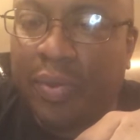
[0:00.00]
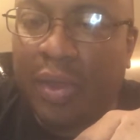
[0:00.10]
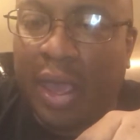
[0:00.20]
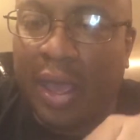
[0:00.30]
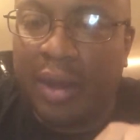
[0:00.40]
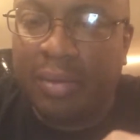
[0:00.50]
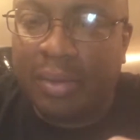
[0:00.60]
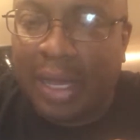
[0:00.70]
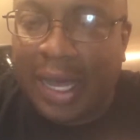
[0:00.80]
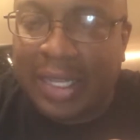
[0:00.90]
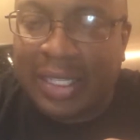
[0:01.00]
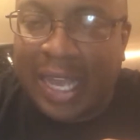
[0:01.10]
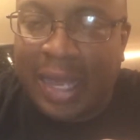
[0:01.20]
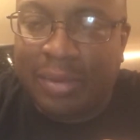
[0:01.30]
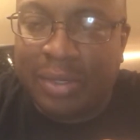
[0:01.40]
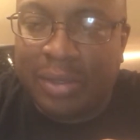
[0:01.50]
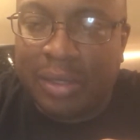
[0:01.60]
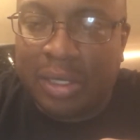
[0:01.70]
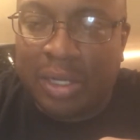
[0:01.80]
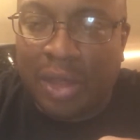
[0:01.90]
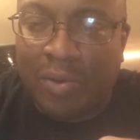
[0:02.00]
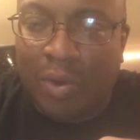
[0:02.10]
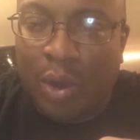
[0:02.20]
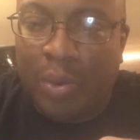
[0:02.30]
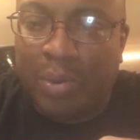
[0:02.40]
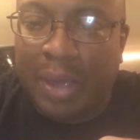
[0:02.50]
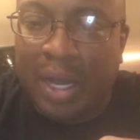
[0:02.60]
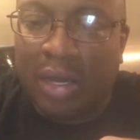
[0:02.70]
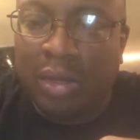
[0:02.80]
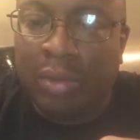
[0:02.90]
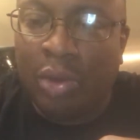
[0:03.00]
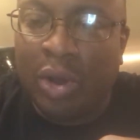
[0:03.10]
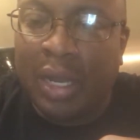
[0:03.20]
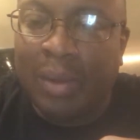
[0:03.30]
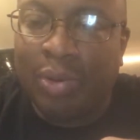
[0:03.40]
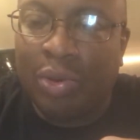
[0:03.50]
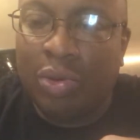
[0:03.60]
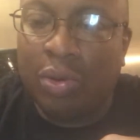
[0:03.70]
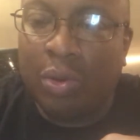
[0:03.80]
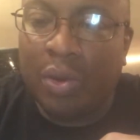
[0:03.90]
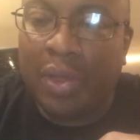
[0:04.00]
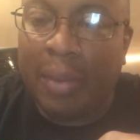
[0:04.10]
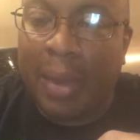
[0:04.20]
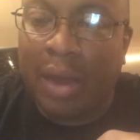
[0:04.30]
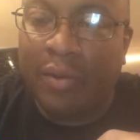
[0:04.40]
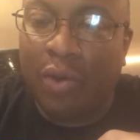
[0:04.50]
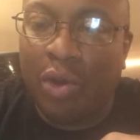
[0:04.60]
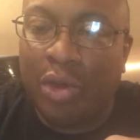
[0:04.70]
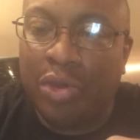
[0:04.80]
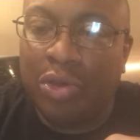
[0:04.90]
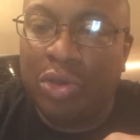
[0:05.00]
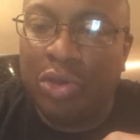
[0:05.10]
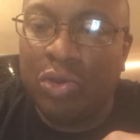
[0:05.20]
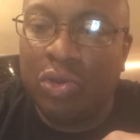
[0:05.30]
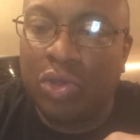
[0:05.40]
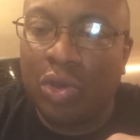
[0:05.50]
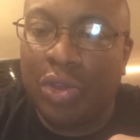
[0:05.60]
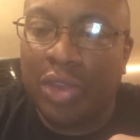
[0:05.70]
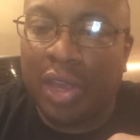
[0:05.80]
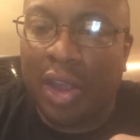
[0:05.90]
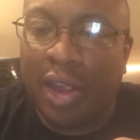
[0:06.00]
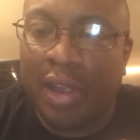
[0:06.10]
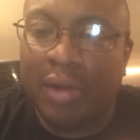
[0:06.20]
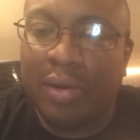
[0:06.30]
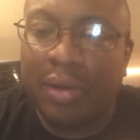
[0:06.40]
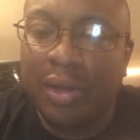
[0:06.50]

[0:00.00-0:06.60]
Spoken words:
And a lot of times, it's nothing wrong with being a little more liberal with the amount of oil you use on your carrier.